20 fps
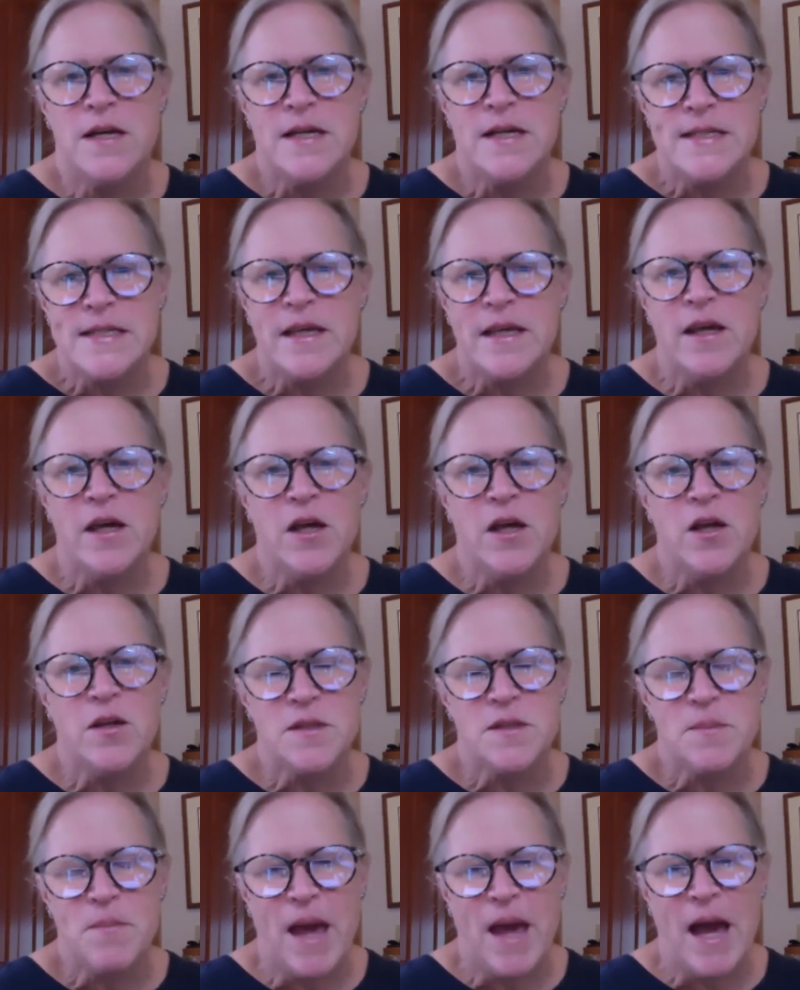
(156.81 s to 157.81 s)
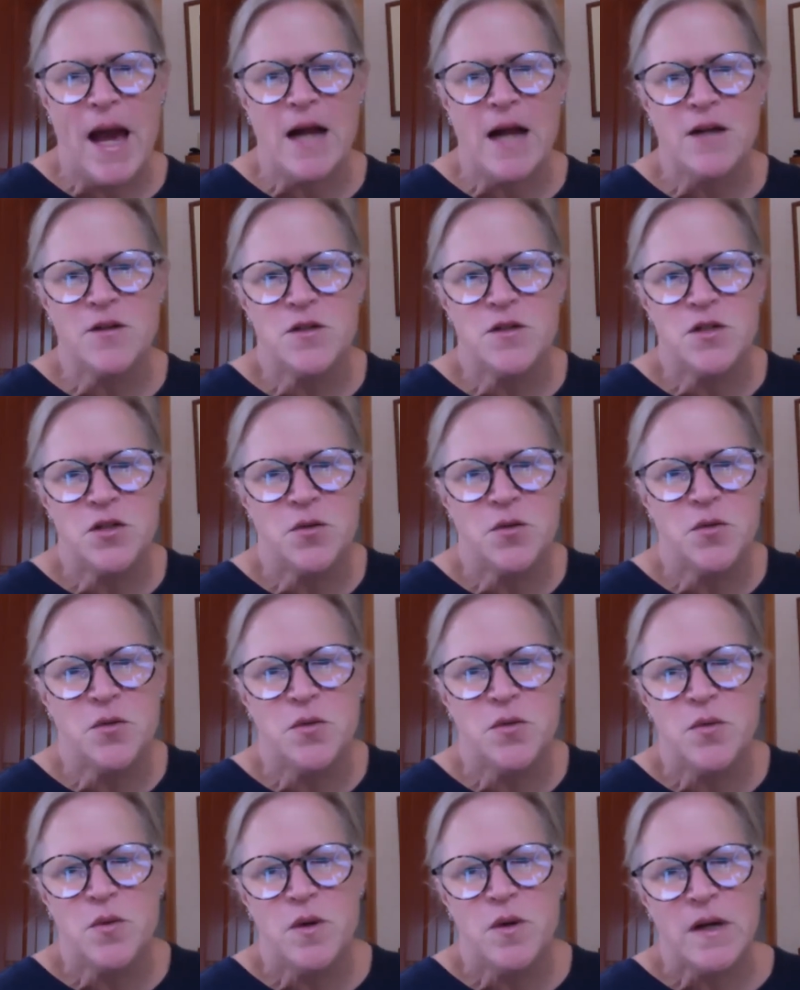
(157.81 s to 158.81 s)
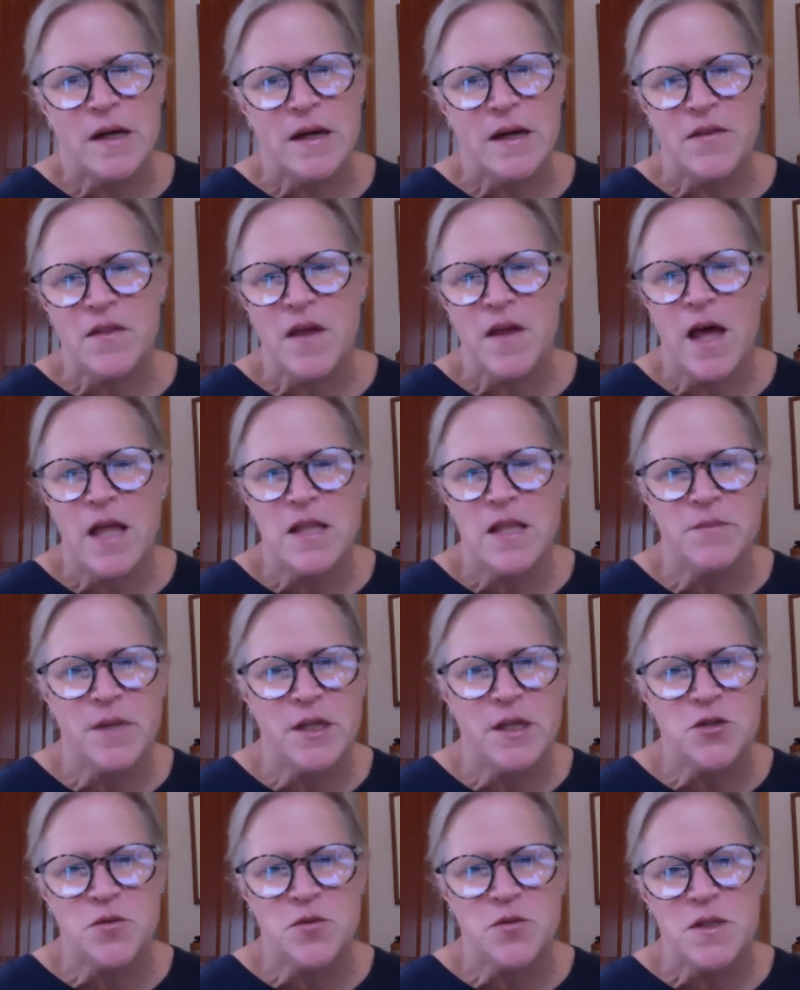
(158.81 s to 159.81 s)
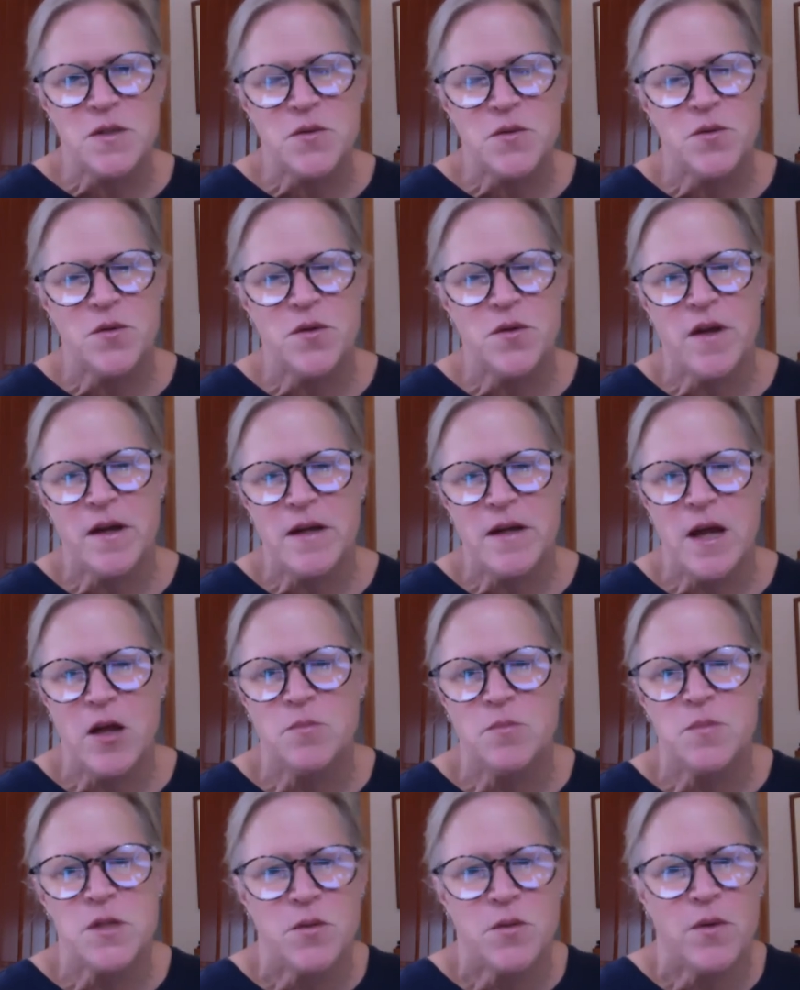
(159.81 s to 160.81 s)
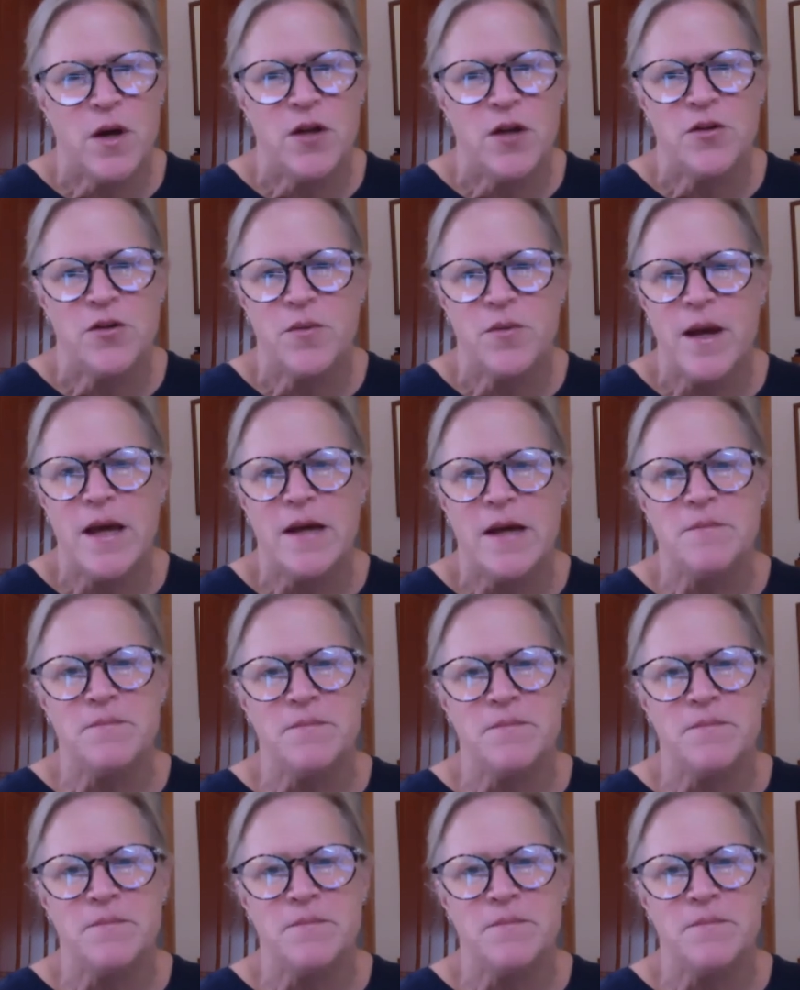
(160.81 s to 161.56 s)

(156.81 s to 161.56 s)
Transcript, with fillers: skills back to uh, the elementary school that helped you on your way.